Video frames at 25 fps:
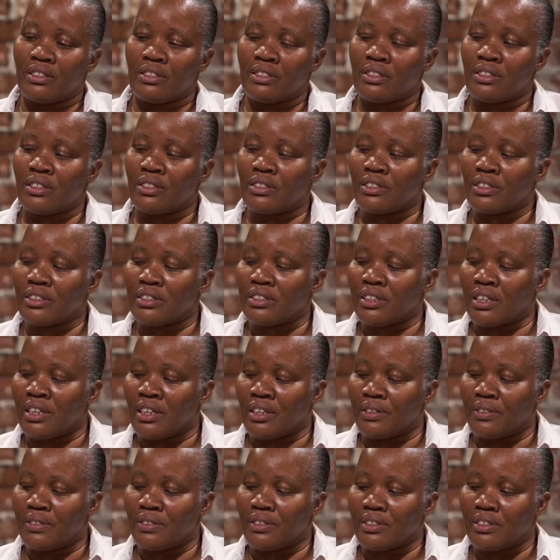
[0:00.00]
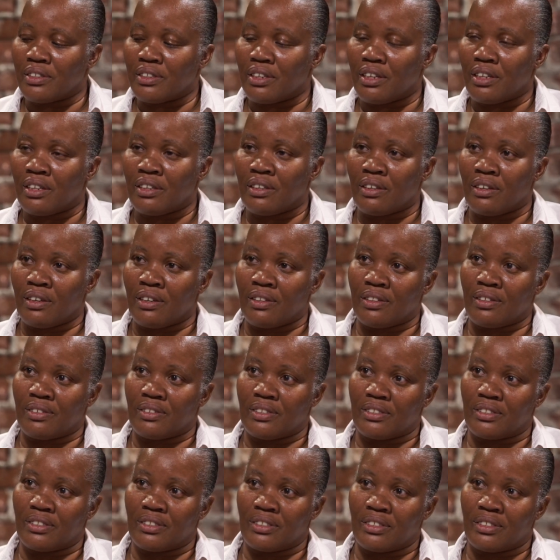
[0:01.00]
to look down on
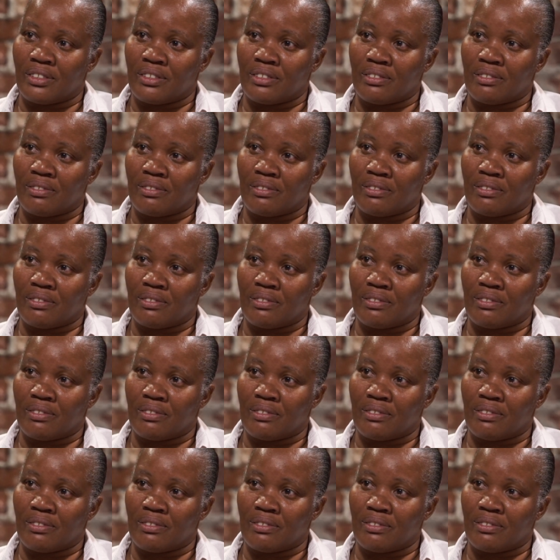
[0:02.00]
others